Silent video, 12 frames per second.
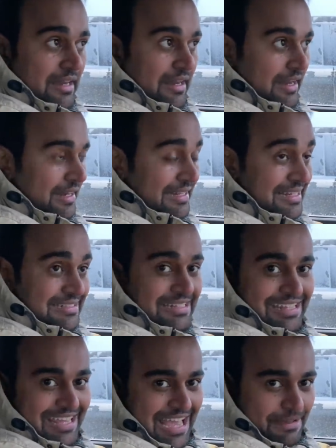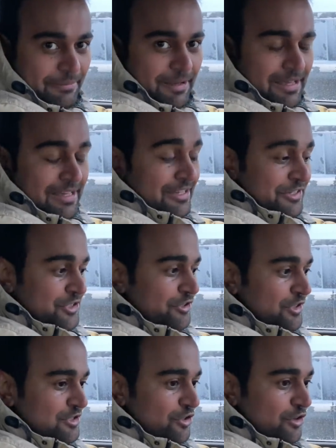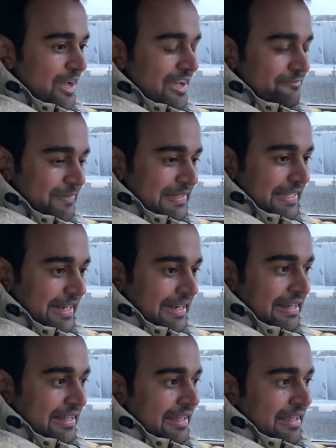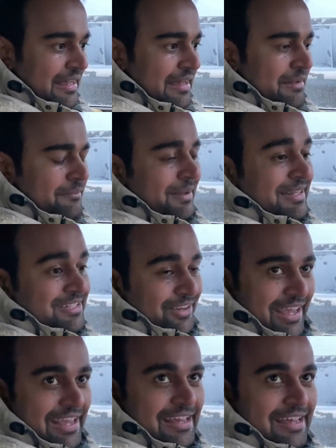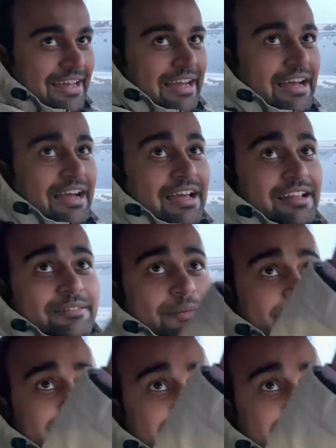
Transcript: at least the cap should also have been there. But it's okay. Let me